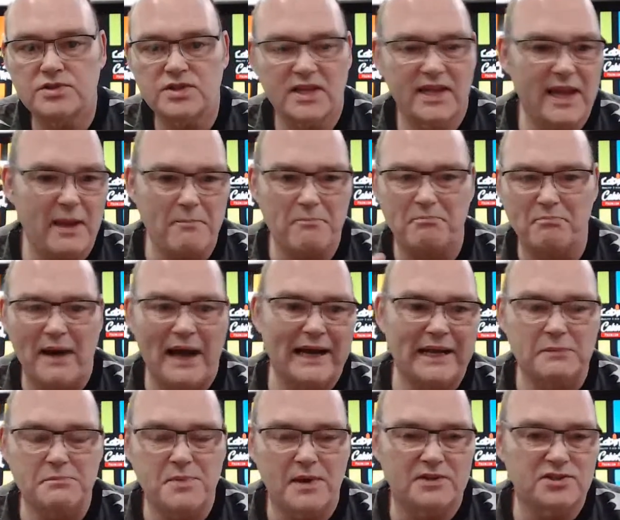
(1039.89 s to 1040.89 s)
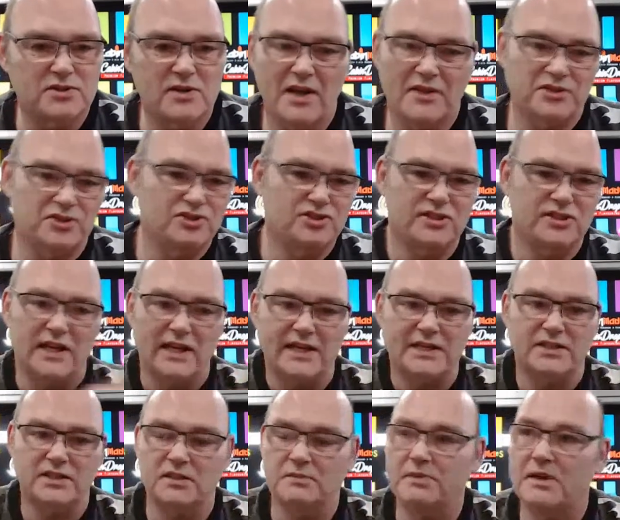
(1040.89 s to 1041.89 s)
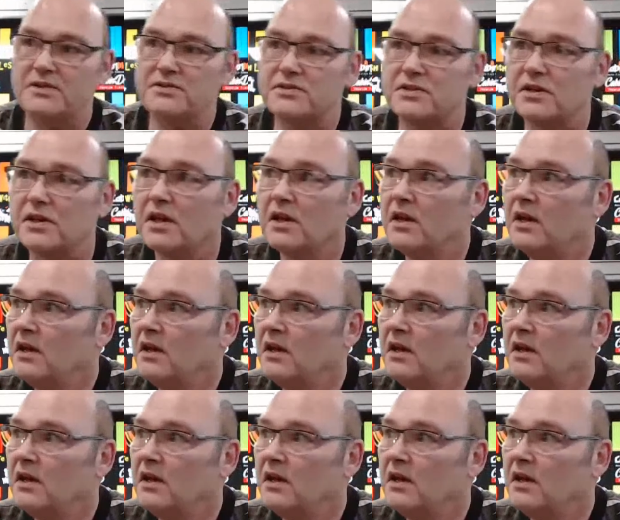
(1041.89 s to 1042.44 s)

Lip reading: and they kept banning it, so I just deleted the bastard.